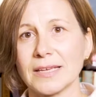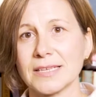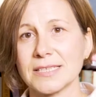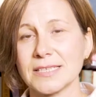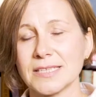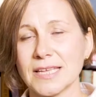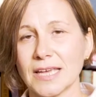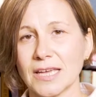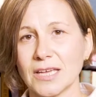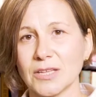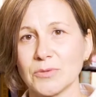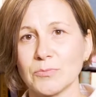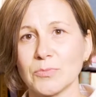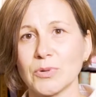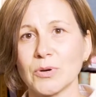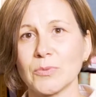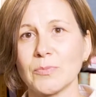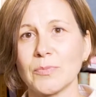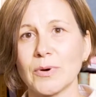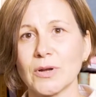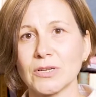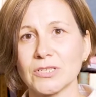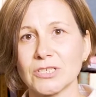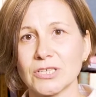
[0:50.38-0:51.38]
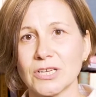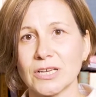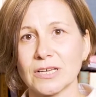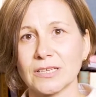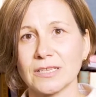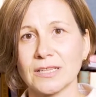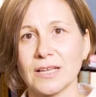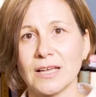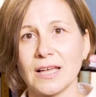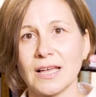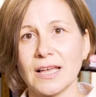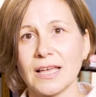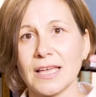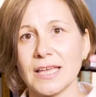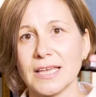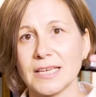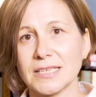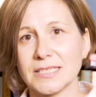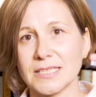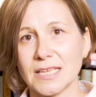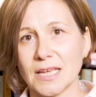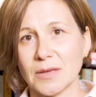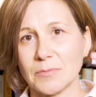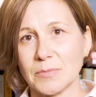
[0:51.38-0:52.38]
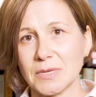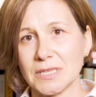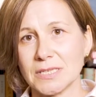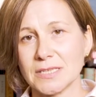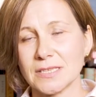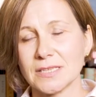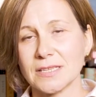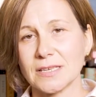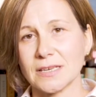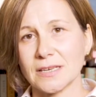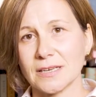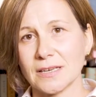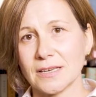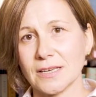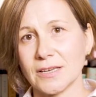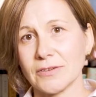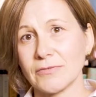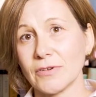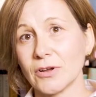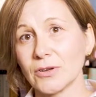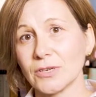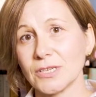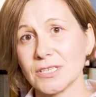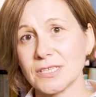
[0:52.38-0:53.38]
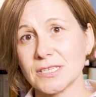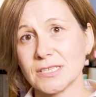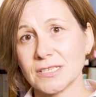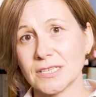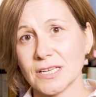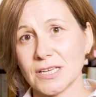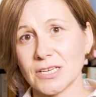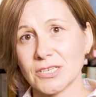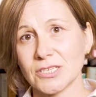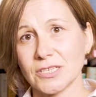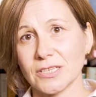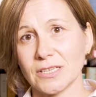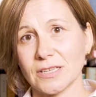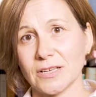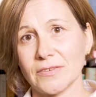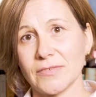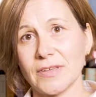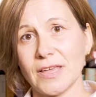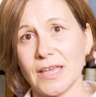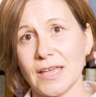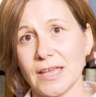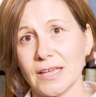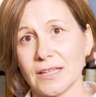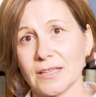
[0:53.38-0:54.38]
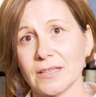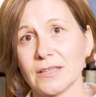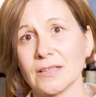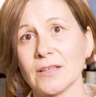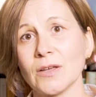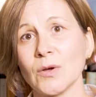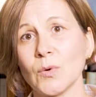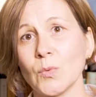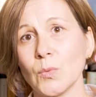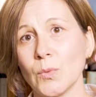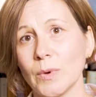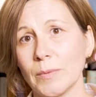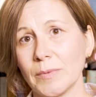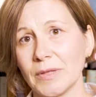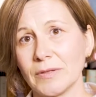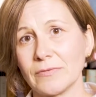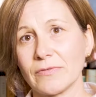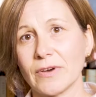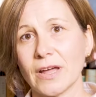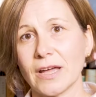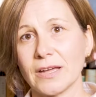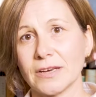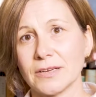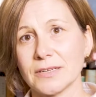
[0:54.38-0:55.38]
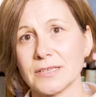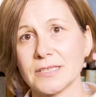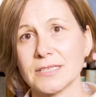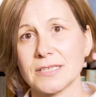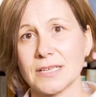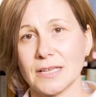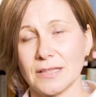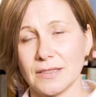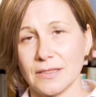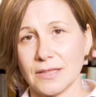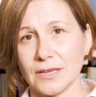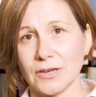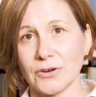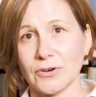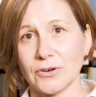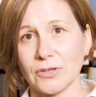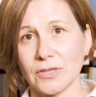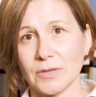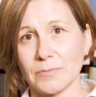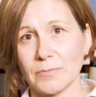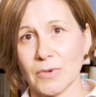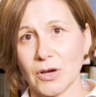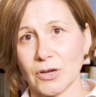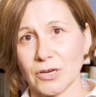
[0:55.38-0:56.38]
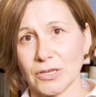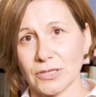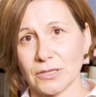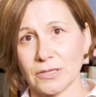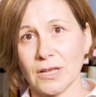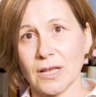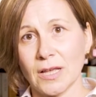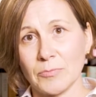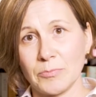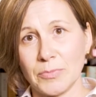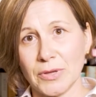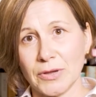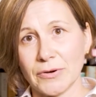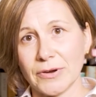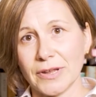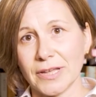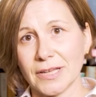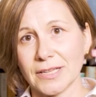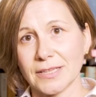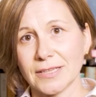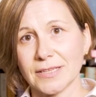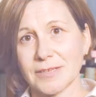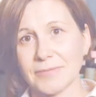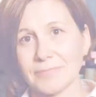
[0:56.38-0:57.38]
second book project examines the eroticization of Heian women writers in the early modern period.